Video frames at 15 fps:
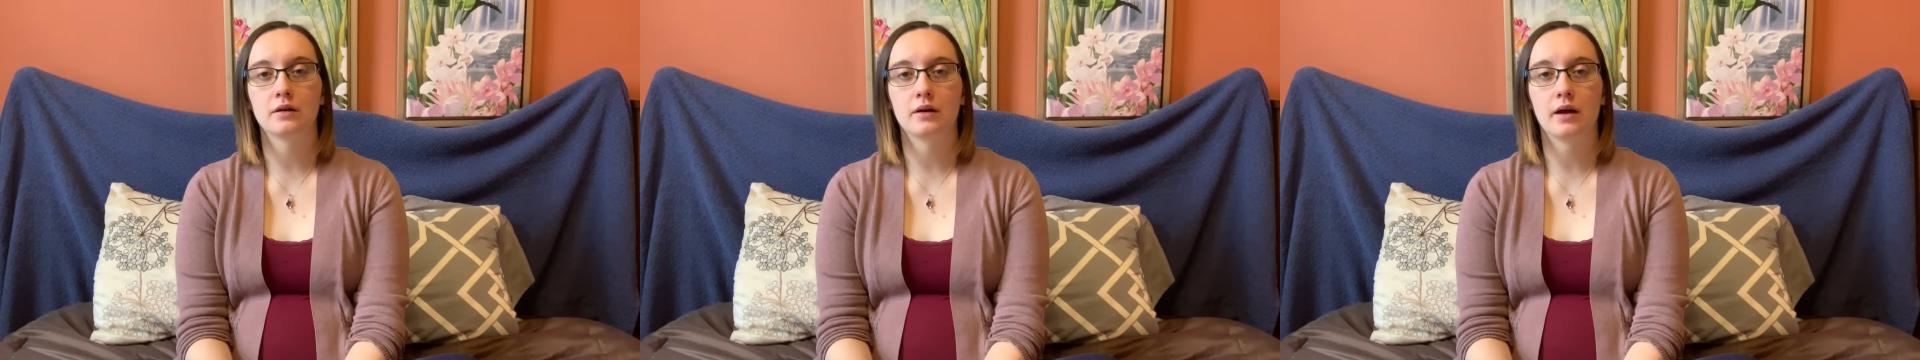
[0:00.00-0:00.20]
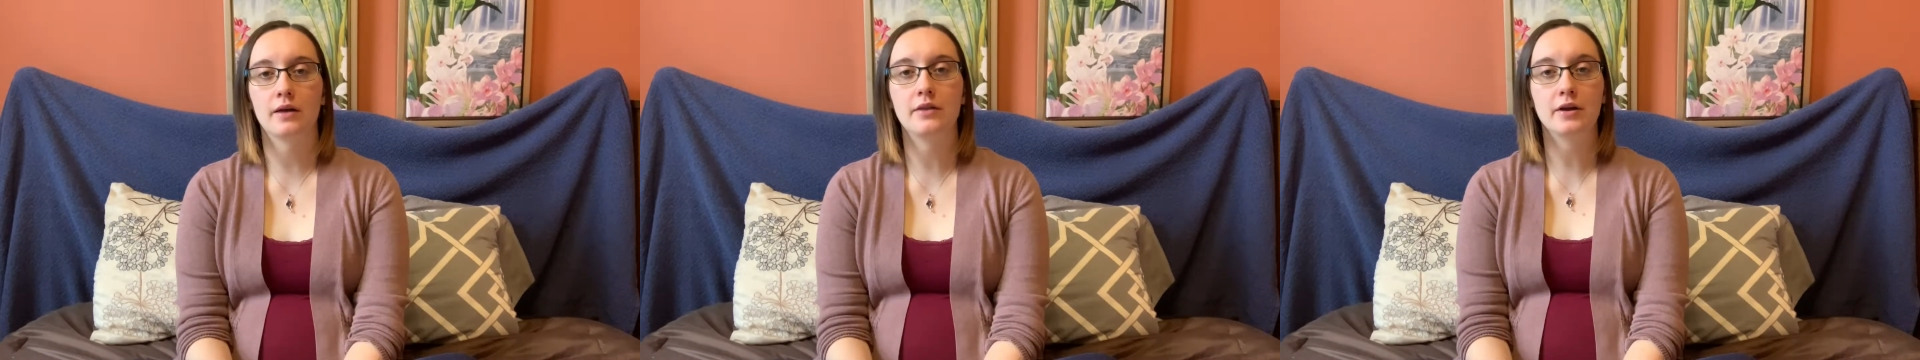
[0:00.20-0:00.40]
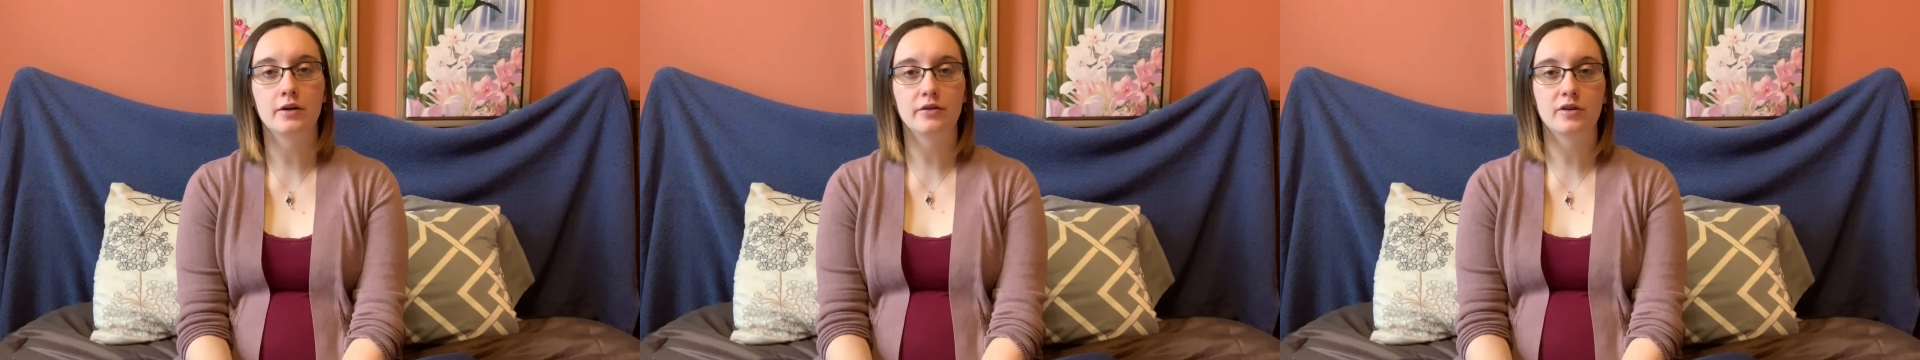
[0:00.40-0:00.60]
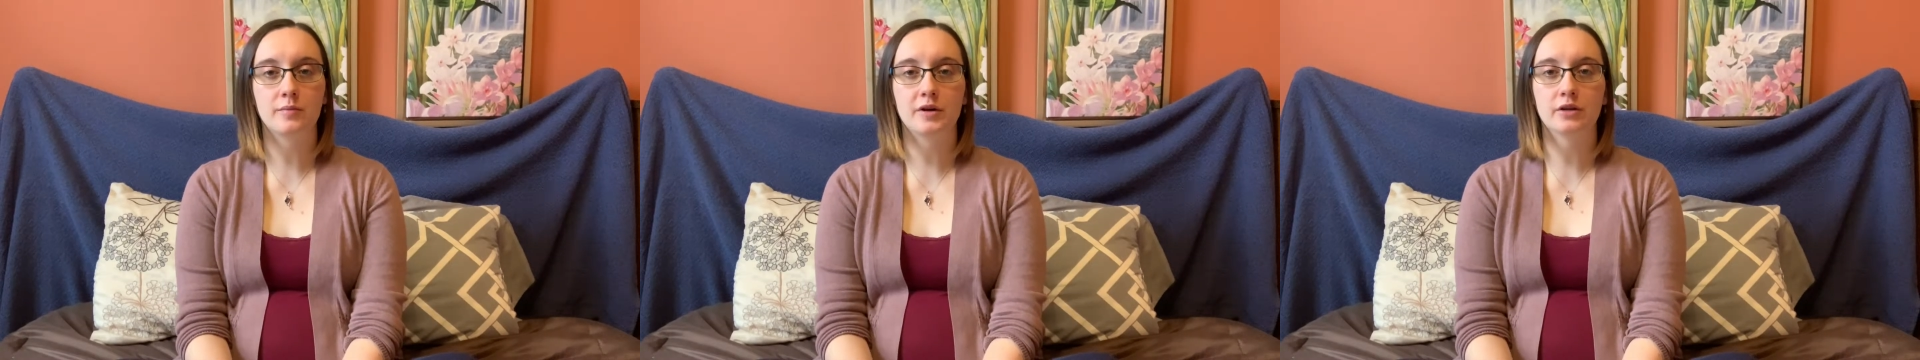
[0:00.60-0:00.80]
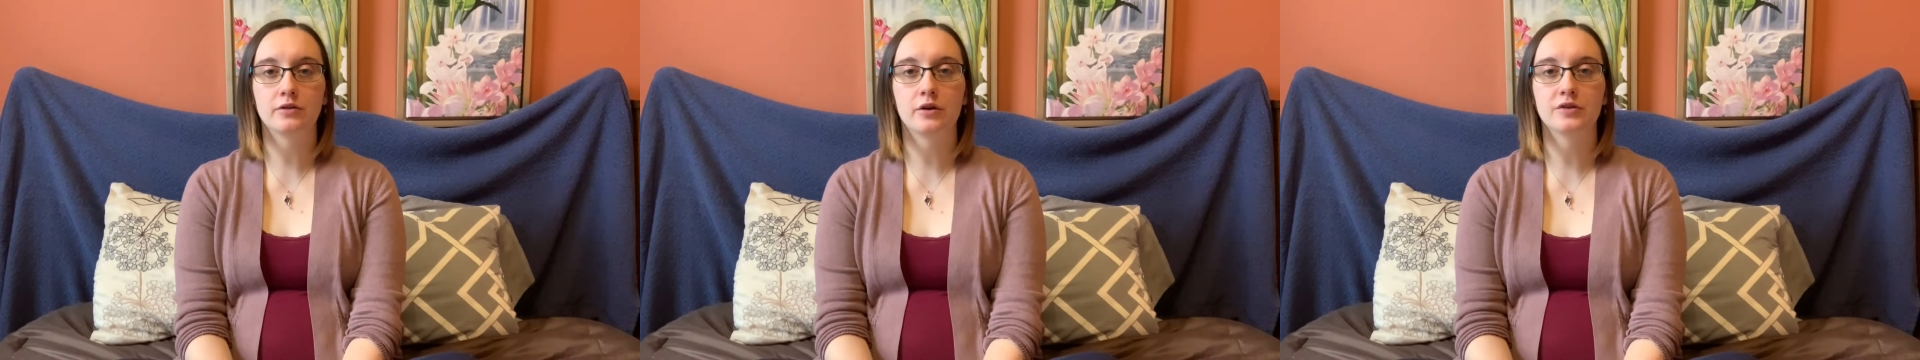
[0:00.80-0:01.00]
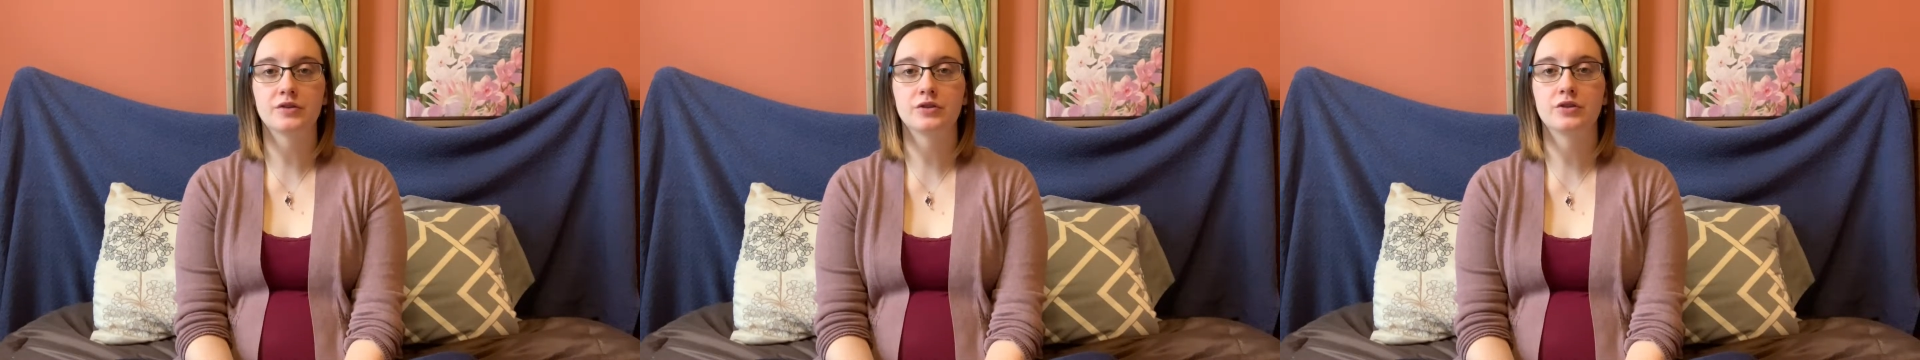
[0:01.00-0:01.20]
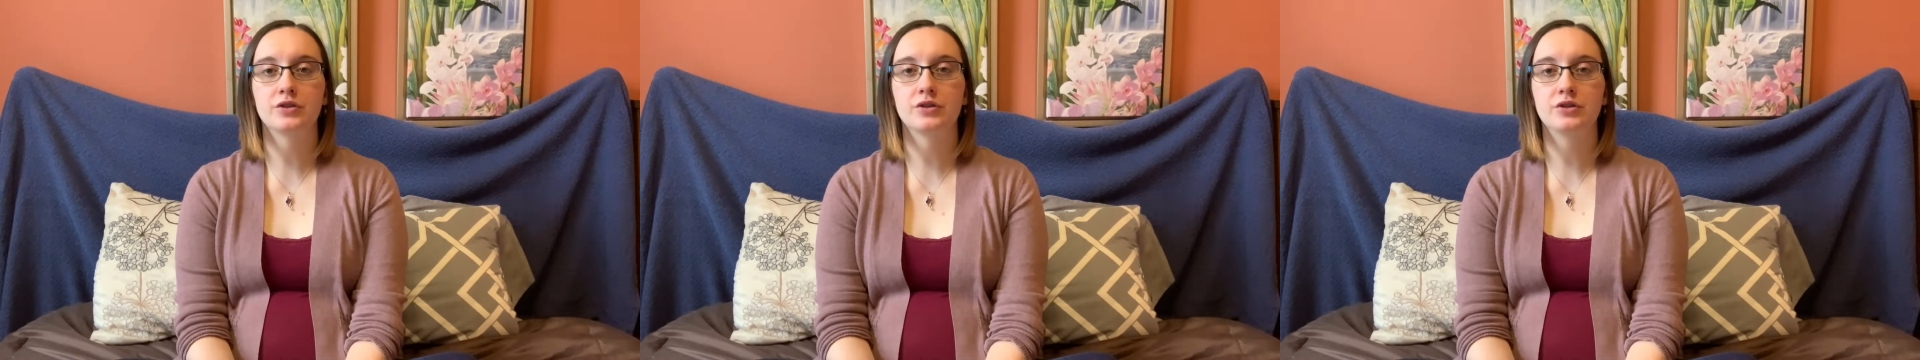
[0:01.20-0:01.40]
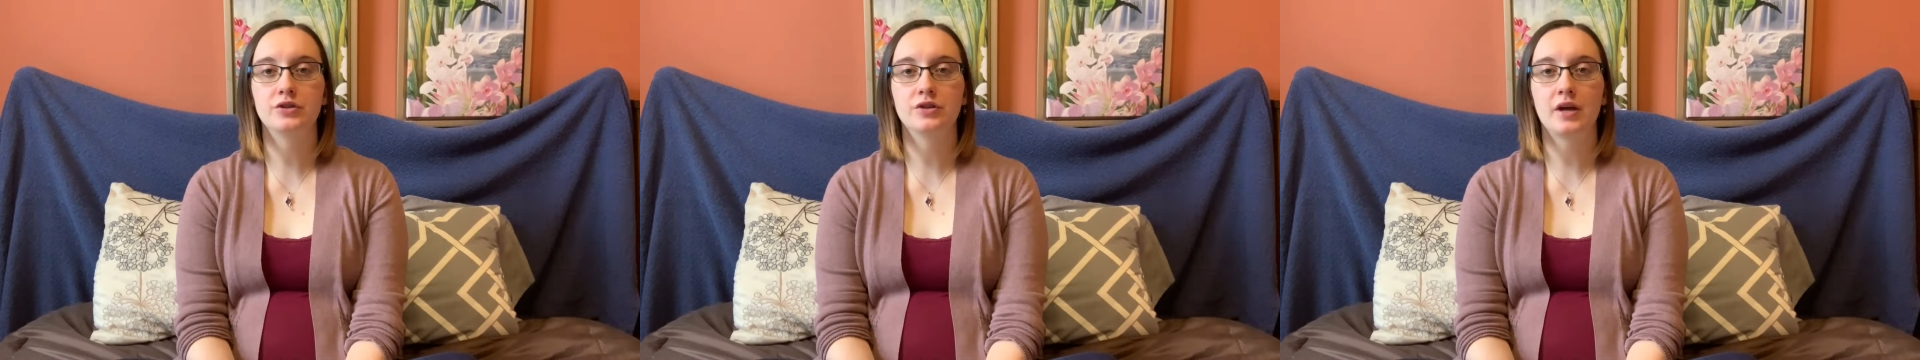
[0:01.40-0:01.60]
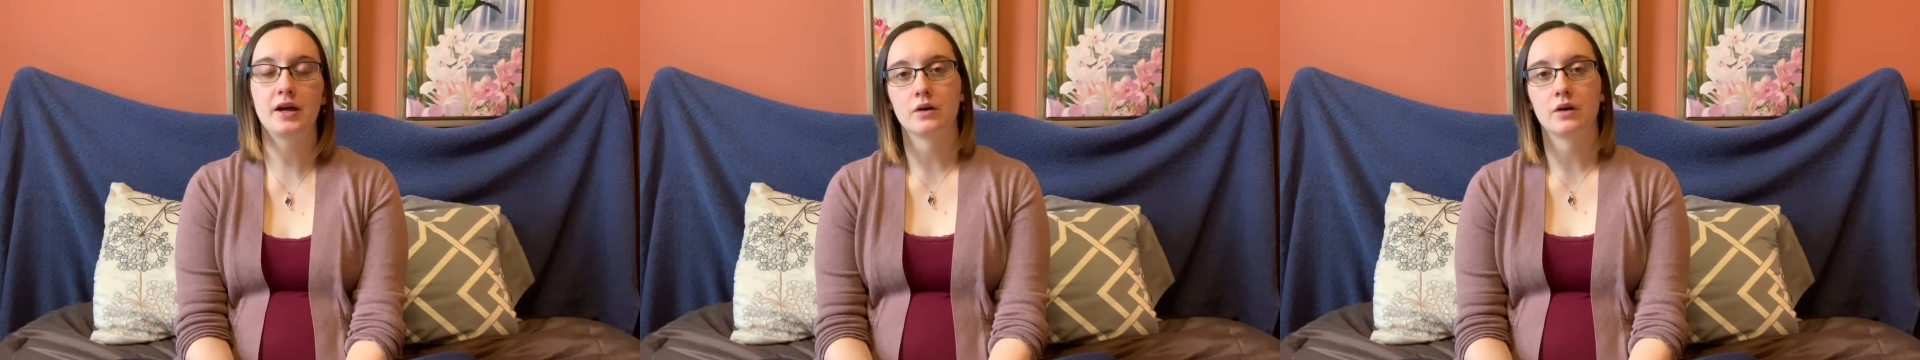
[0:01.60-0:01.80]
And then a little bit closer to the due date,